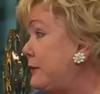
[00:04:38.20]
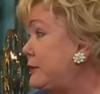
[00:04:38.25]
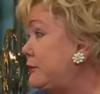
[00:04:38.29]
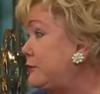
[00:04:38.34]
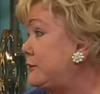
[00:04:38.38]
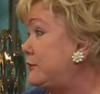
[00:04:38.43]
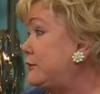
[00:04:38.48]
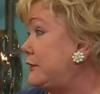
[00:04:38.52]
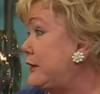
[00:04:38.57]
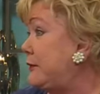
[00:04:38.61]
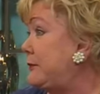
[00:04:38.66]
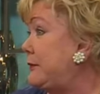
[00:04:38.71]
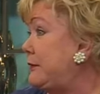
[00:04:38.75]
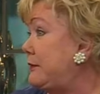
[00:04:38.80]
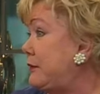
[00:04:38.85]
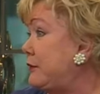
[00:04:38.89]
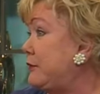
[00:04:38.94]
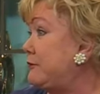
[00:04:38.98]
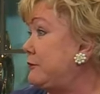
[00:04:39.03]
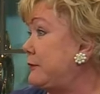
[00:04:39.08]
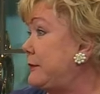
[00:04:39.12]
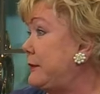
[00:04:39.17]
Married to a gentleman
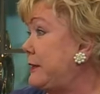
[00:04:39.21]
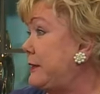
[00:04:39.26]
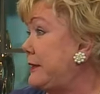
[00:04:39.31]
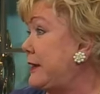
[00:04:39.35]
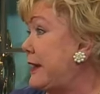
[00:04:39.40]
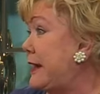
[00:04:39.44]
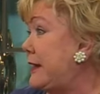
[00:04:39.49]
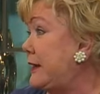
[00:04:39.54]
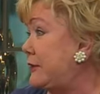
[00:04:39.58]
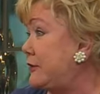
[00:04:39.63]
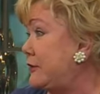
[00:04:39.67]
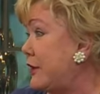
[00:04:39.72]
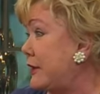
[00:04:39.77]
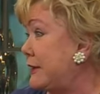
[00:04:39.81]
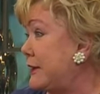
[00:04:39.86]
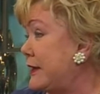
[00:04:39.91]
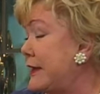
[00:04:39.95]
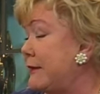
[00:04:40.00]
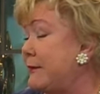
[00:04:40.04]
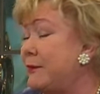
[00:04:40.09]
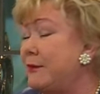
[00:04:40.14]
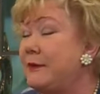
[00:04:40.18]
here from Indiana,
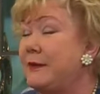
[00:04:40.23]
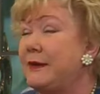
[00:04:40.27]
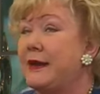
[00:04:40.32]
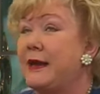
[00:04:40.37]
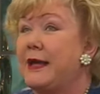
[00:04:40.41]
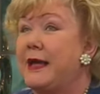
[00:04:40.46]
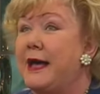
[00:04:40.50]
Don Gummer.